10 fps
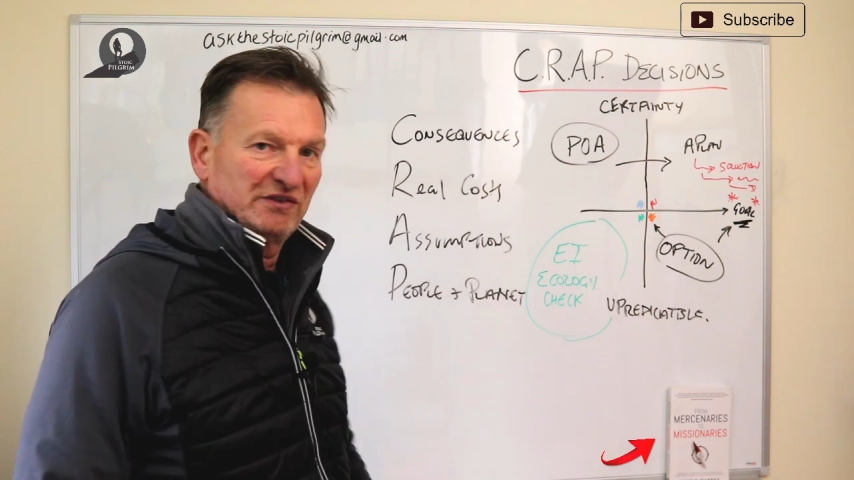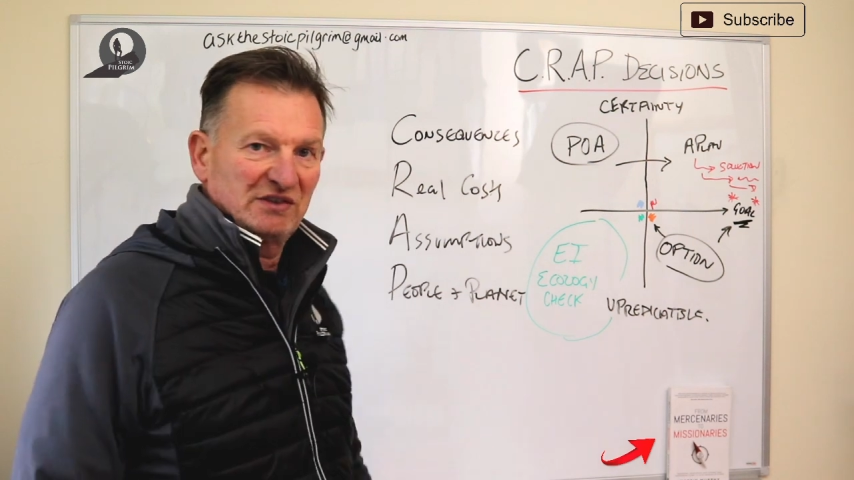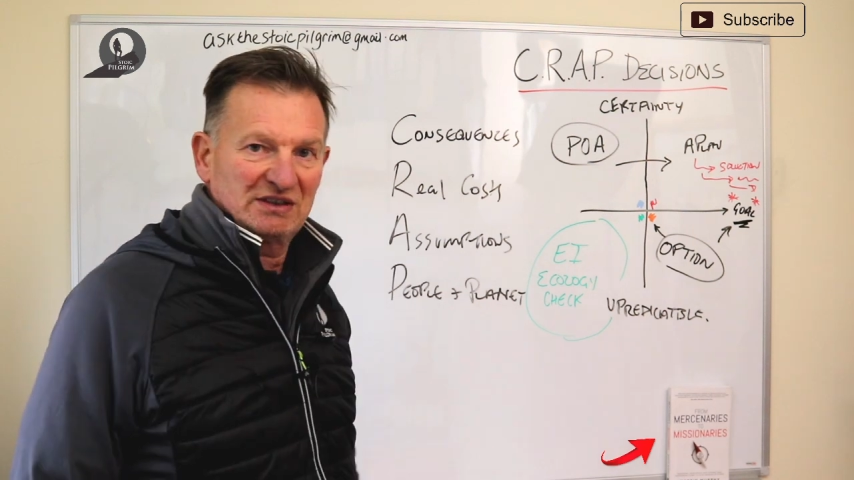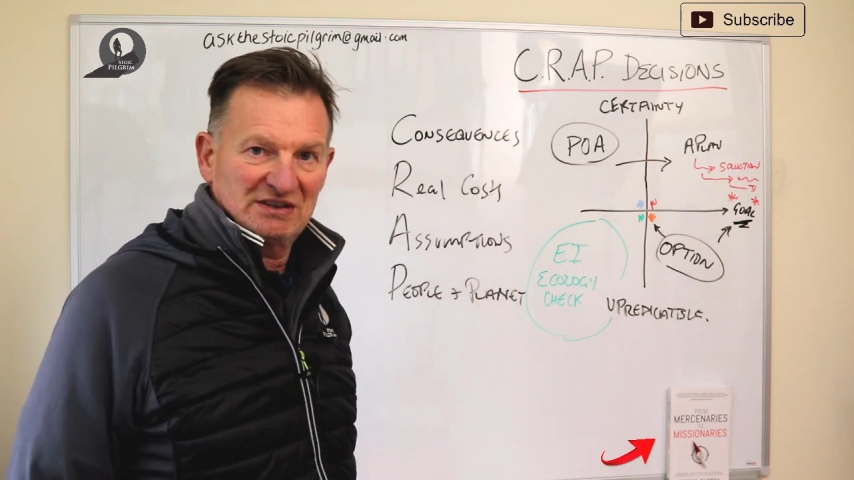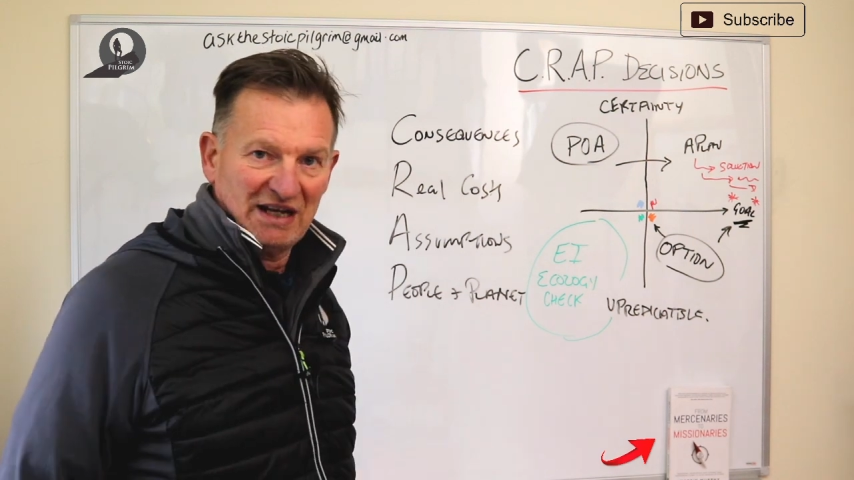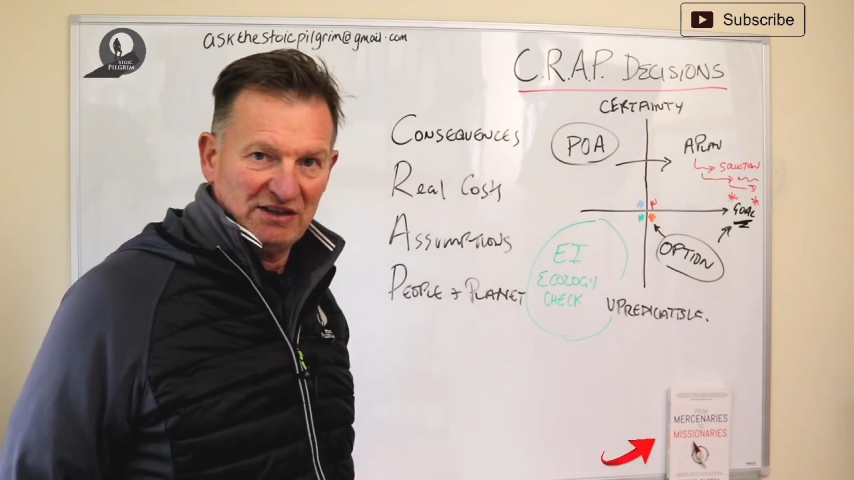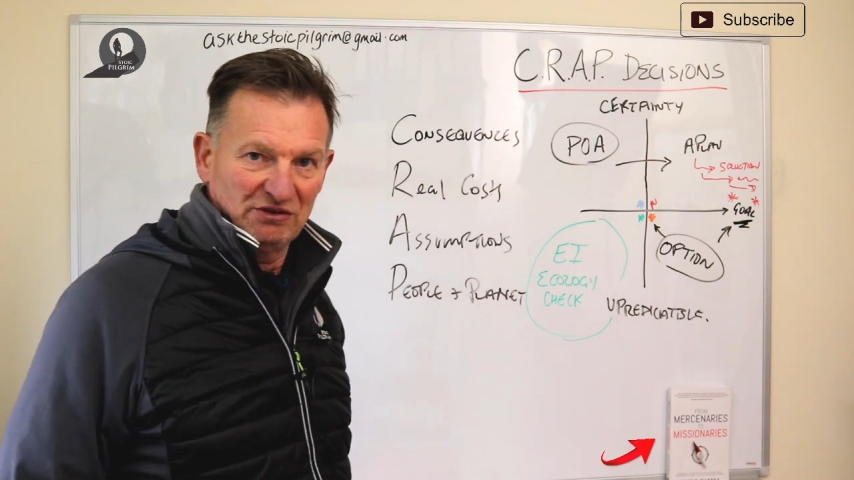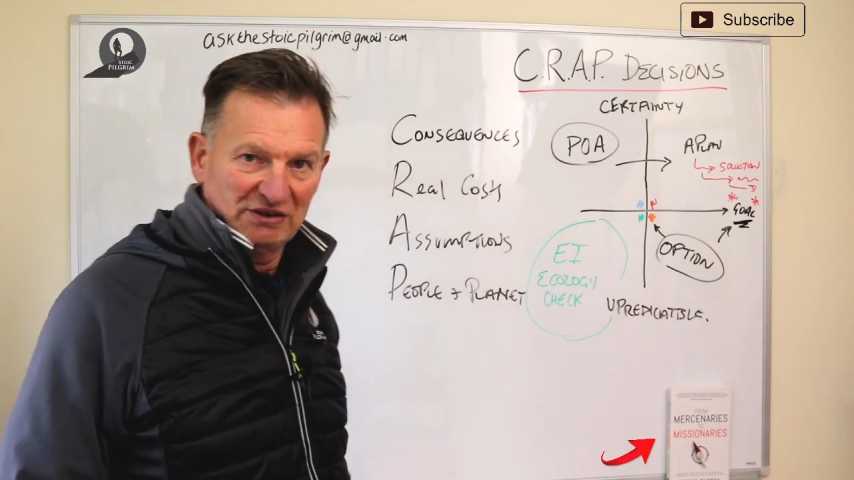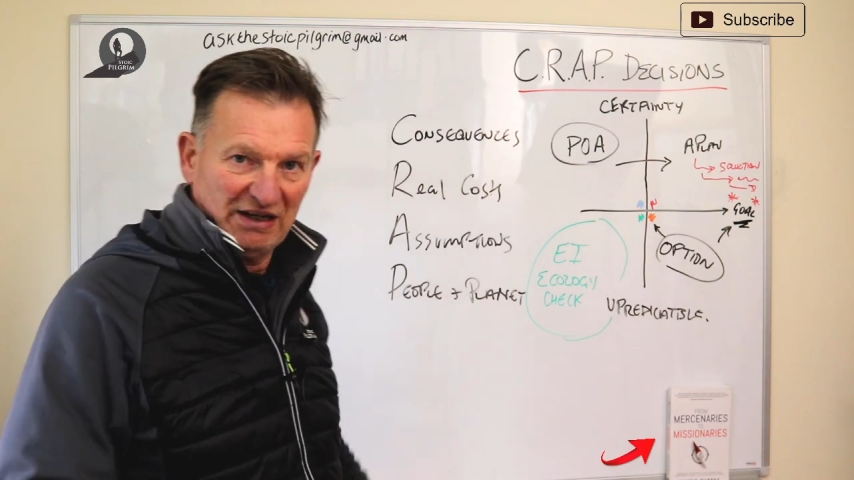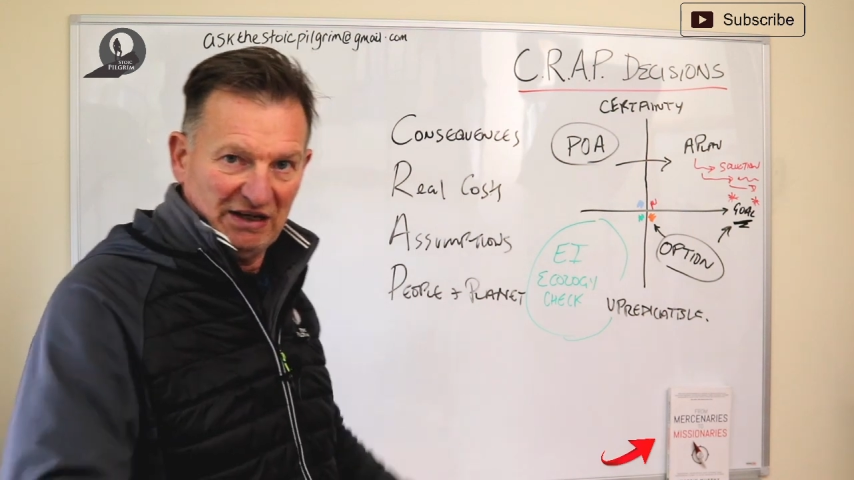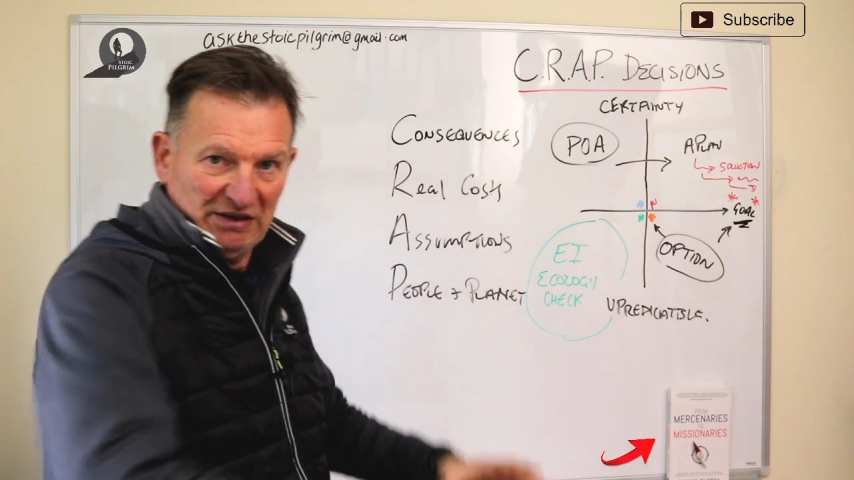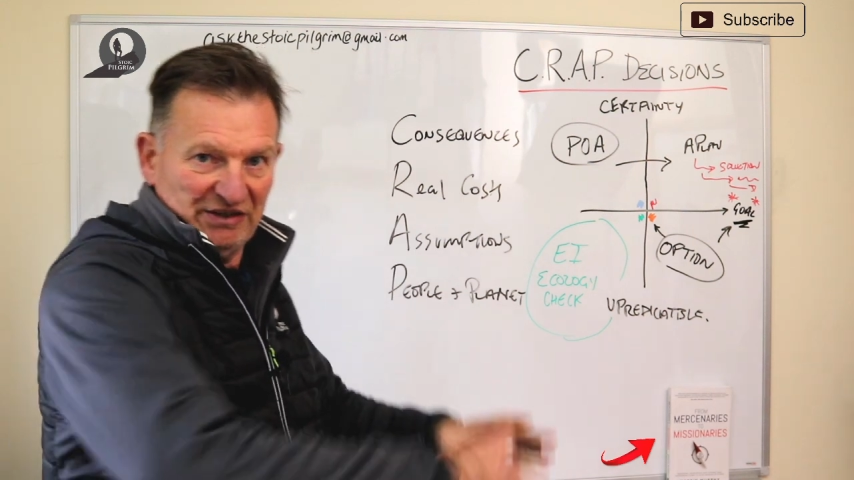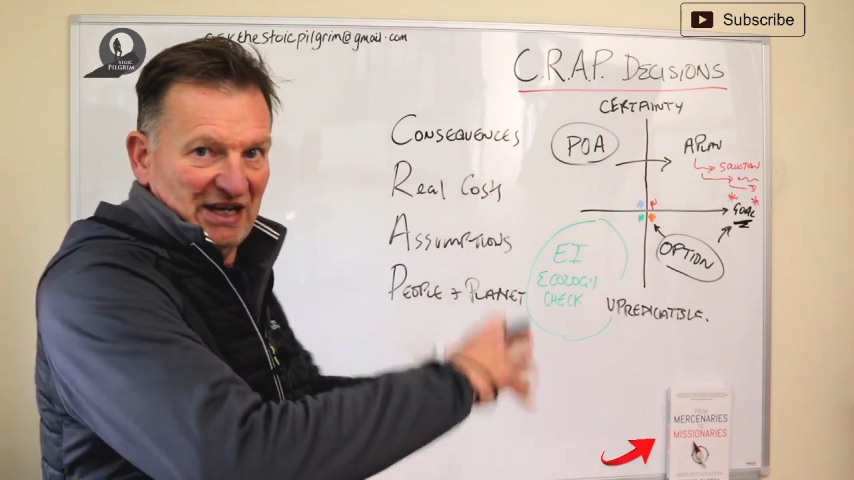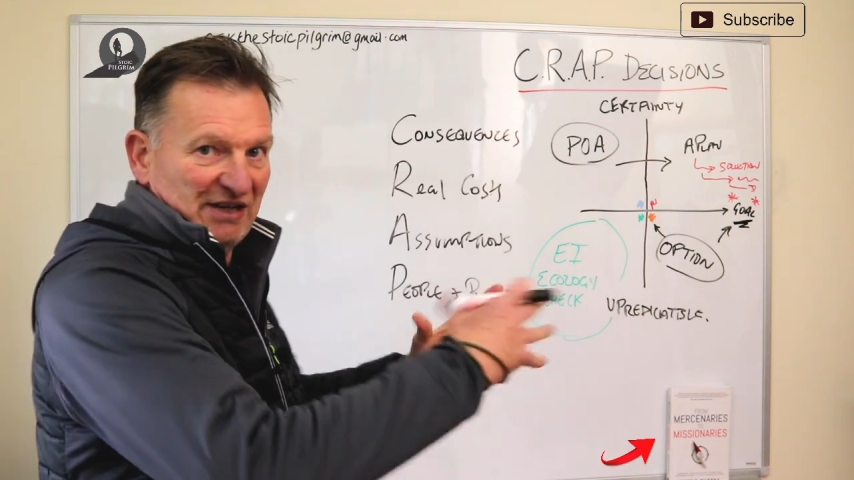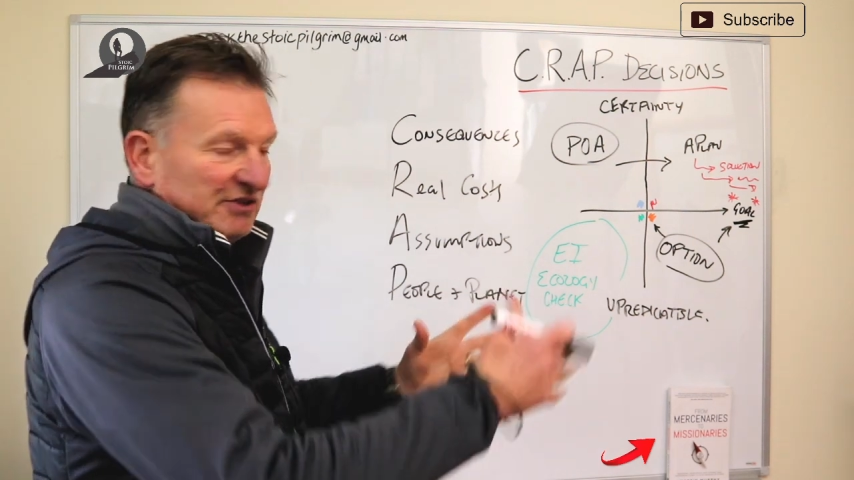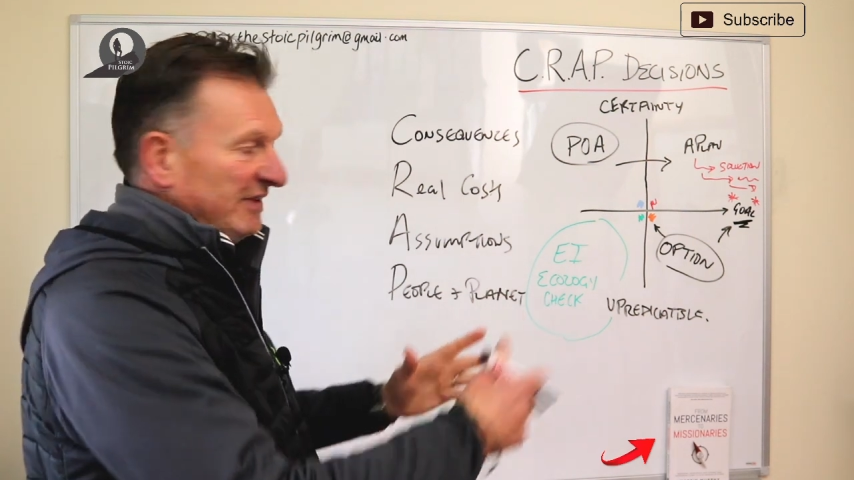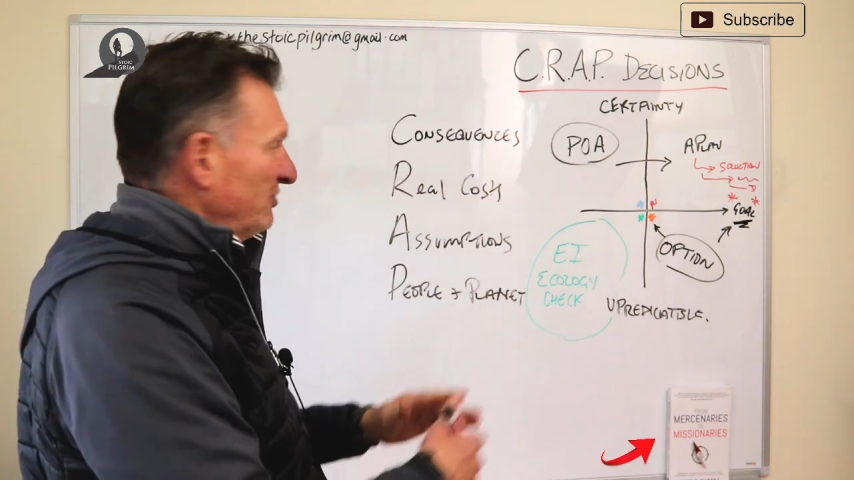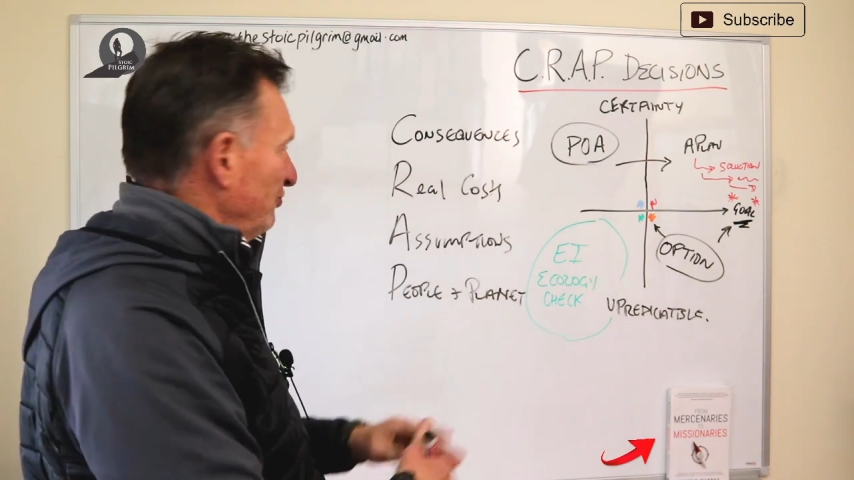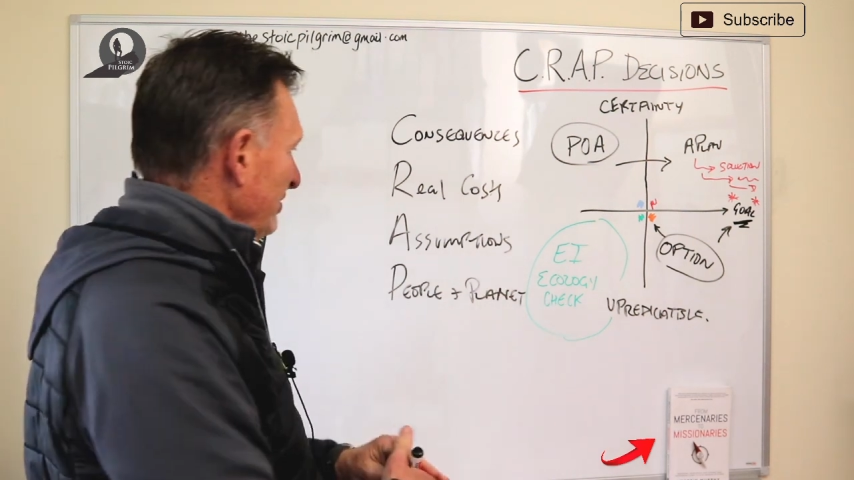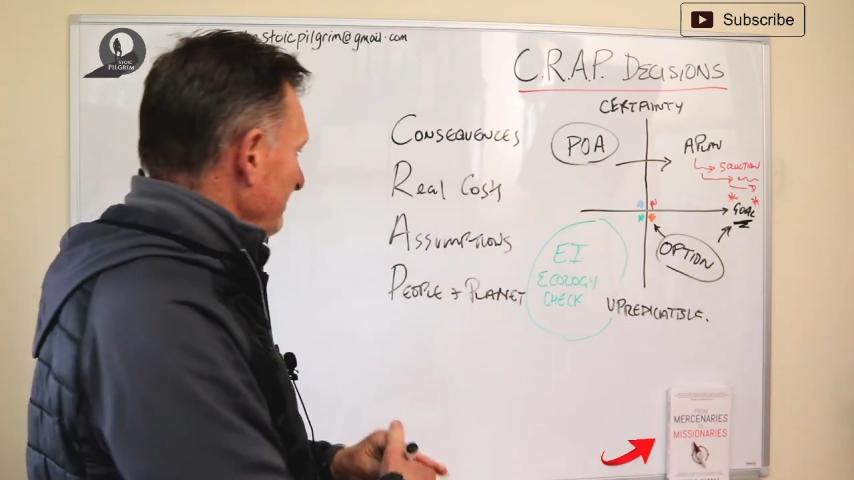of technical kit in the hands of
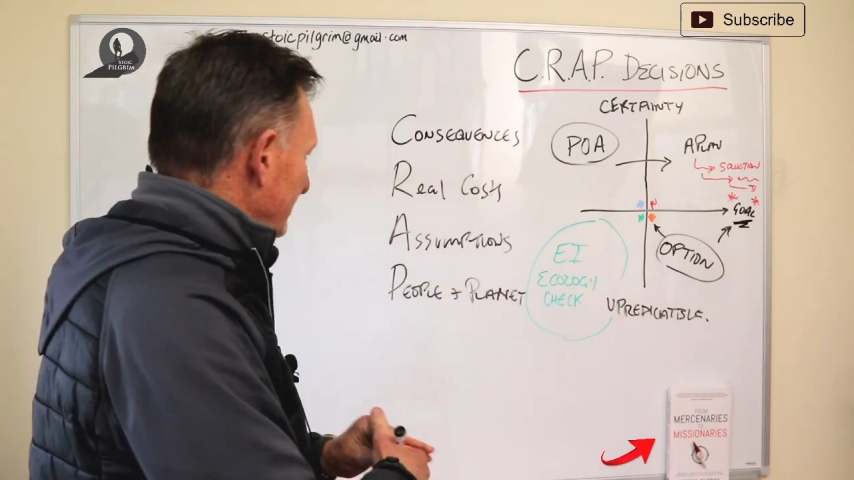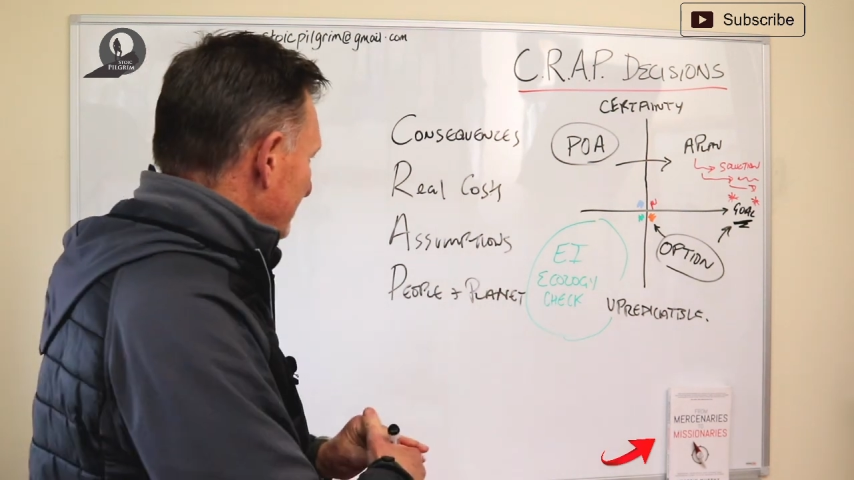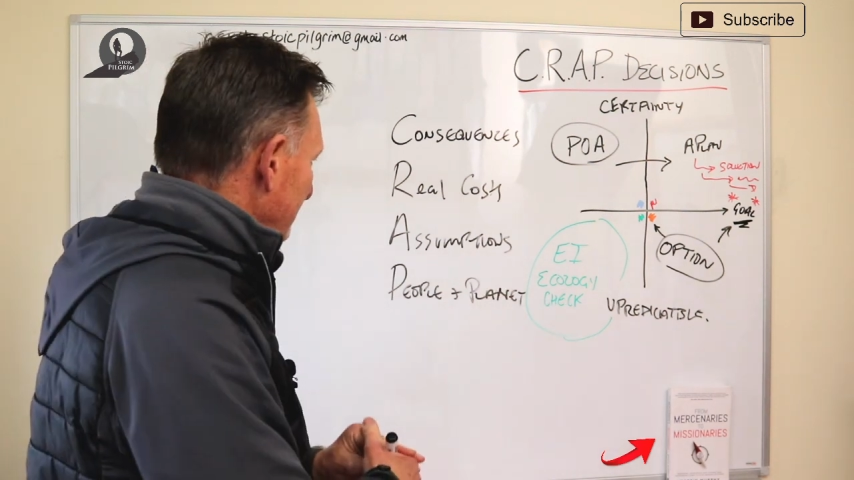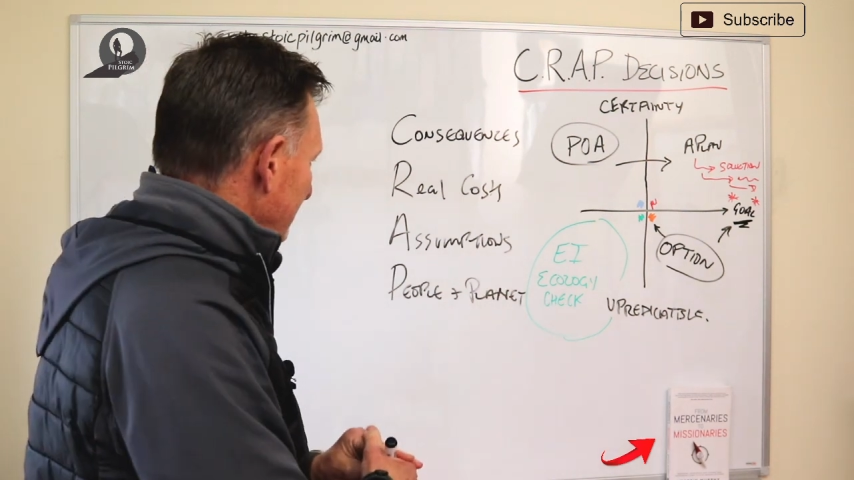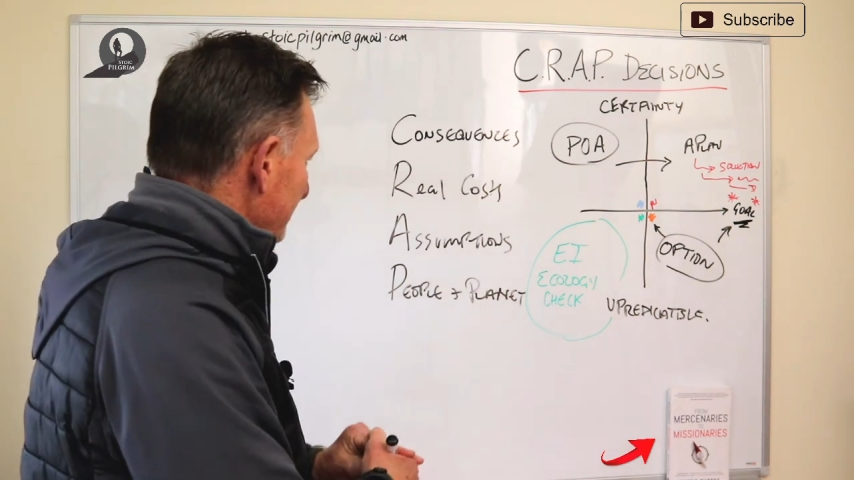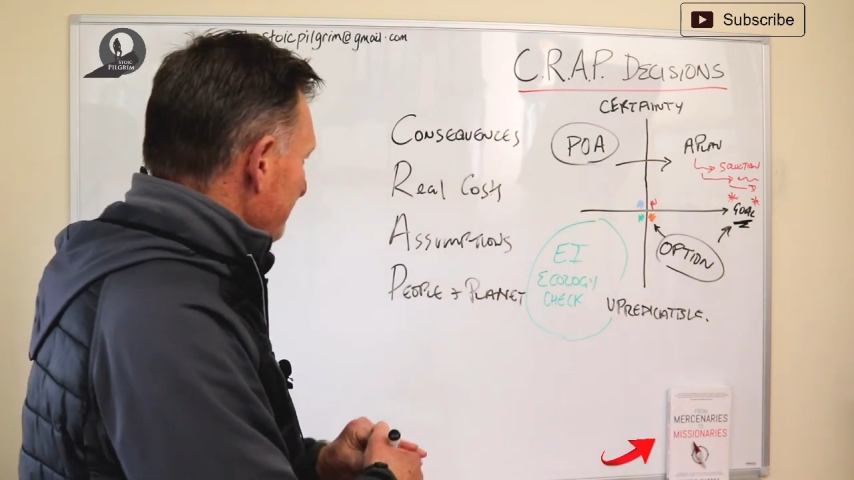extremists.